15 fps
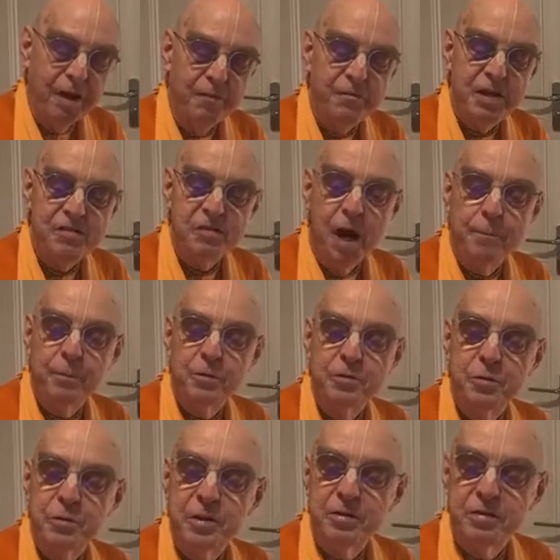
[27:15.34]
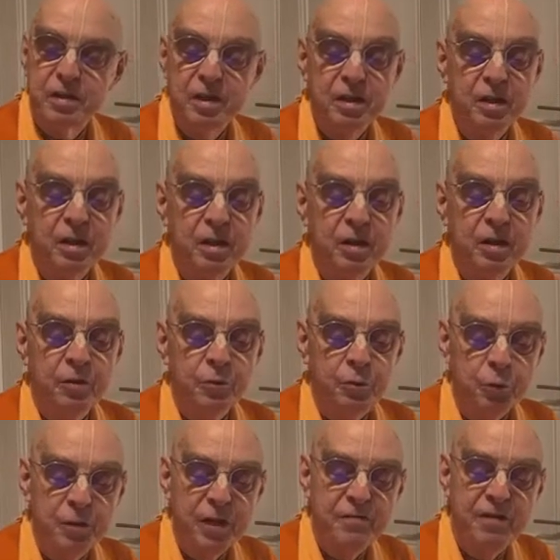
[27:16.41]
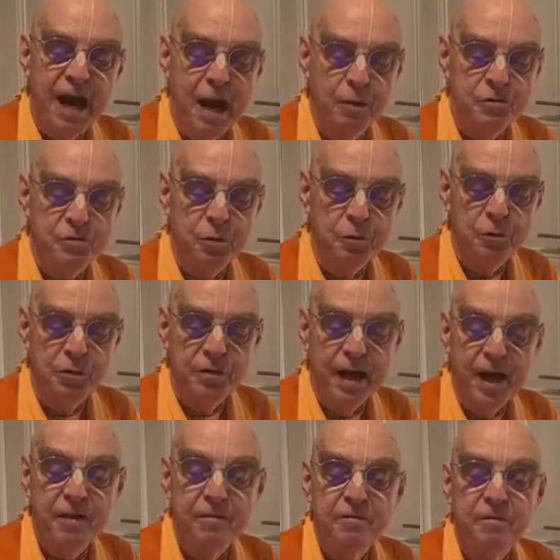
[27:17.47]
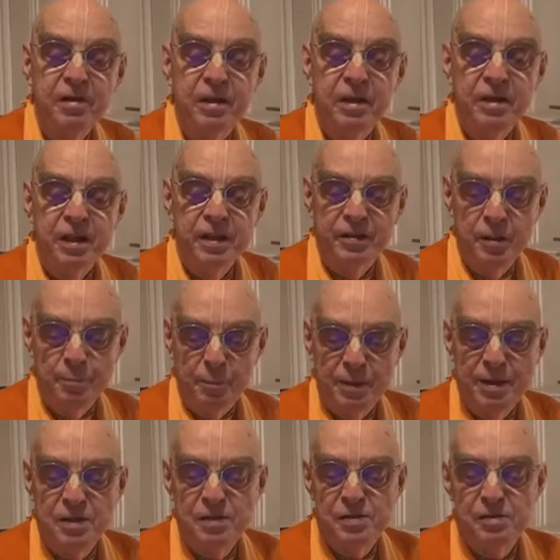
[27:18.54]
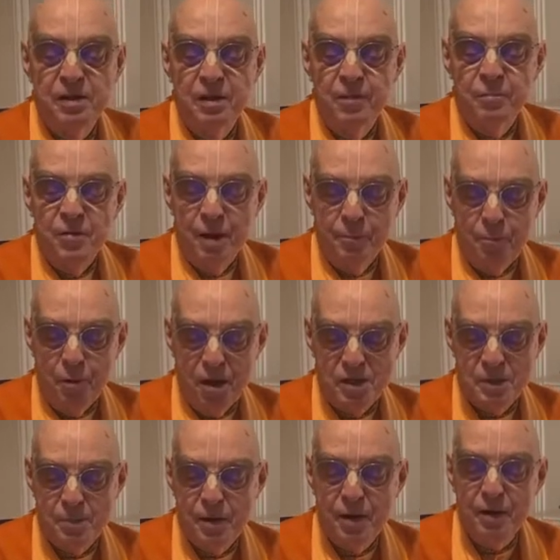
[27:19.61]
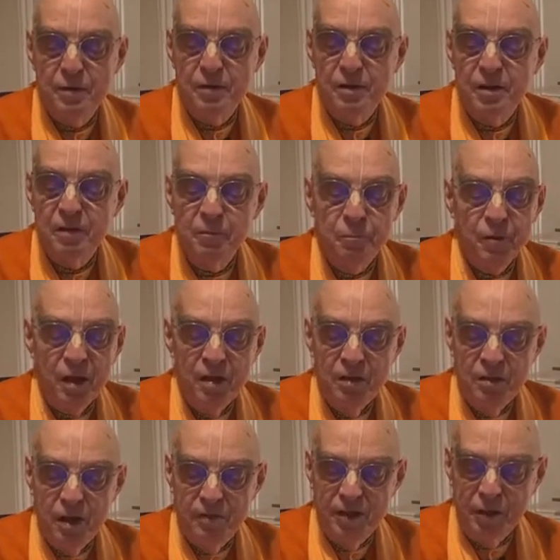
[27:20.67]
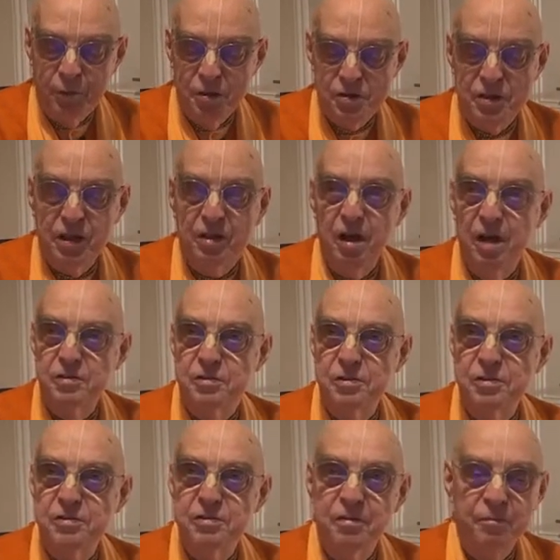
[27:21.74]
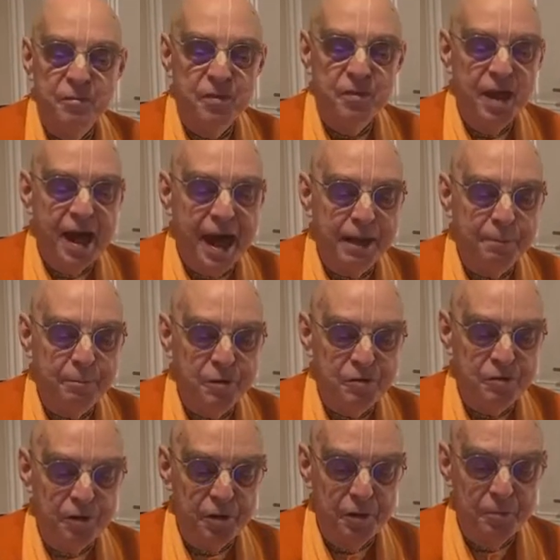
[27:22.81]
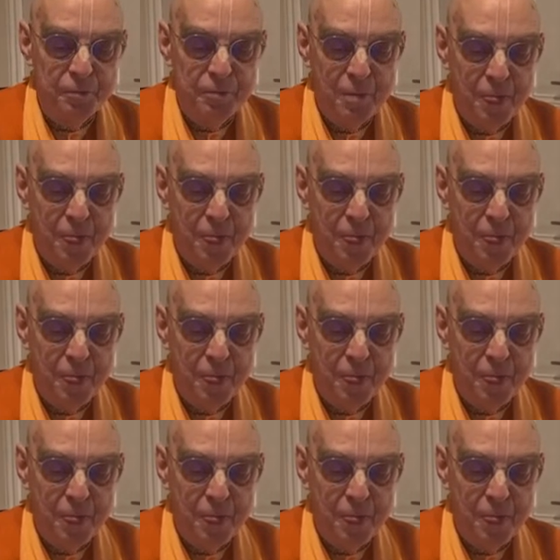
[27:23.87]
of this opportunity to live householder life in the peace and prosperity of a Krishna conscious atmosphere.